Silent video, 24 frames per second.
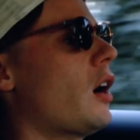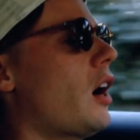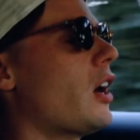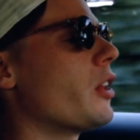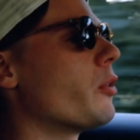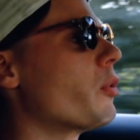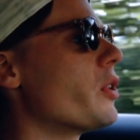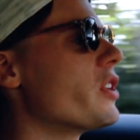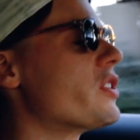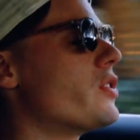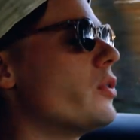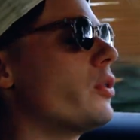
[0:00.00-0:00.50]

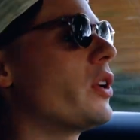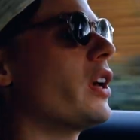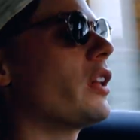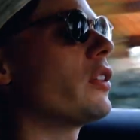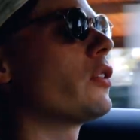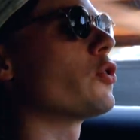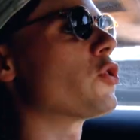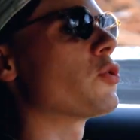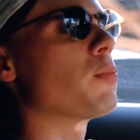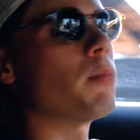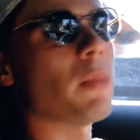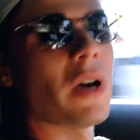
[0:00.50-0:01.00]
Otherwise, you get
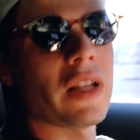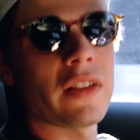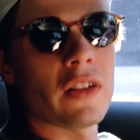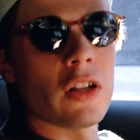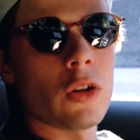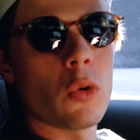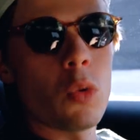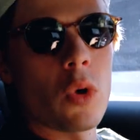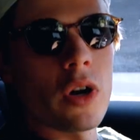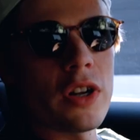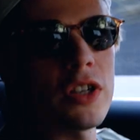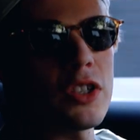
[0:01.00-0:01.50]
those
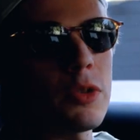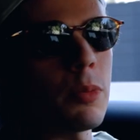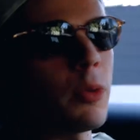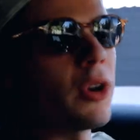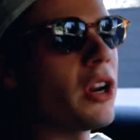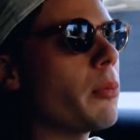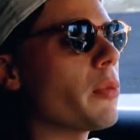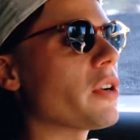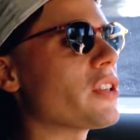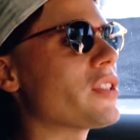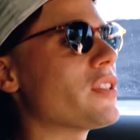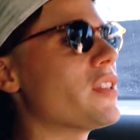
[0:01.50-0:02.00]
metal ones,
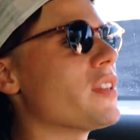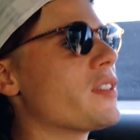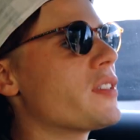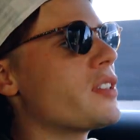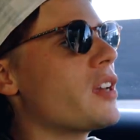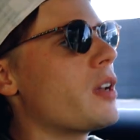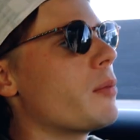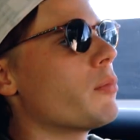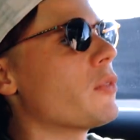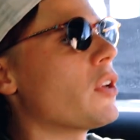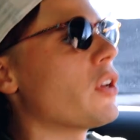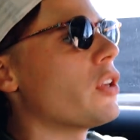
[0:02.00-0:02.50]
pretty much the
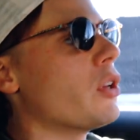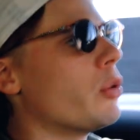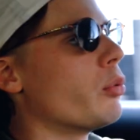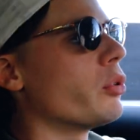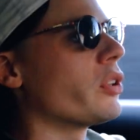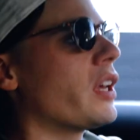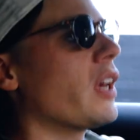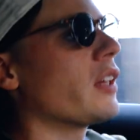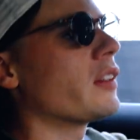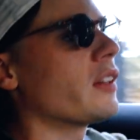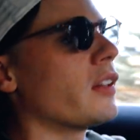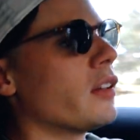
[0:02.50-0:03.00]
same that you
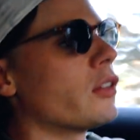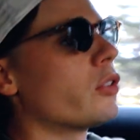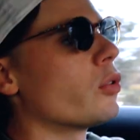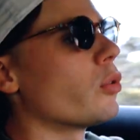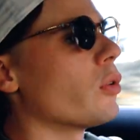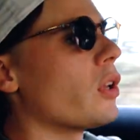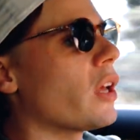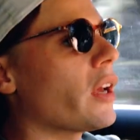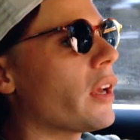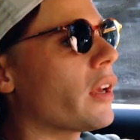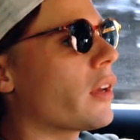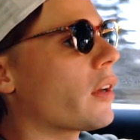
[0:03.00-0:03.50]
would get into
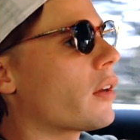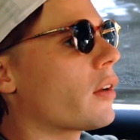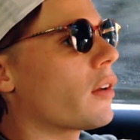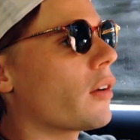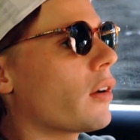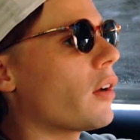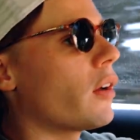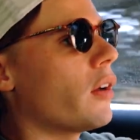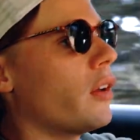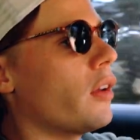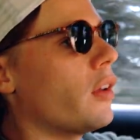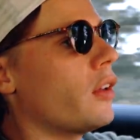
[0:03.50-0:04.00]
like
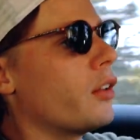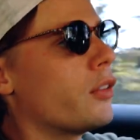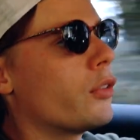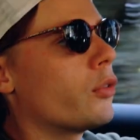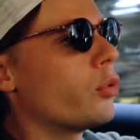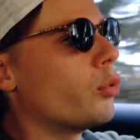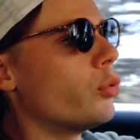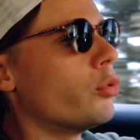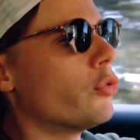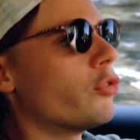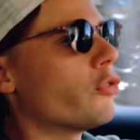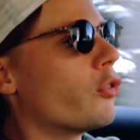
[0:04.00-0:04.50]
a
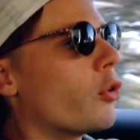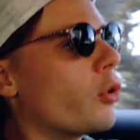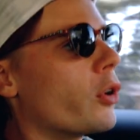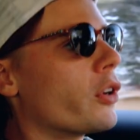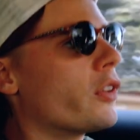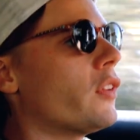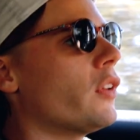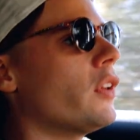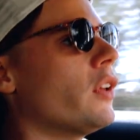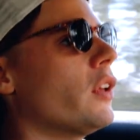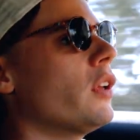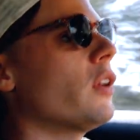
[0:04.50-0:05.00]

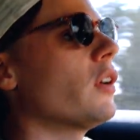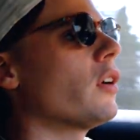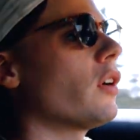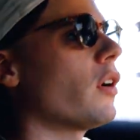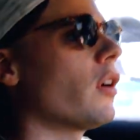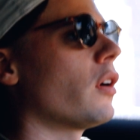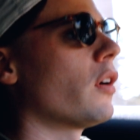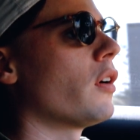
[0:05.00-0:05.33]
240.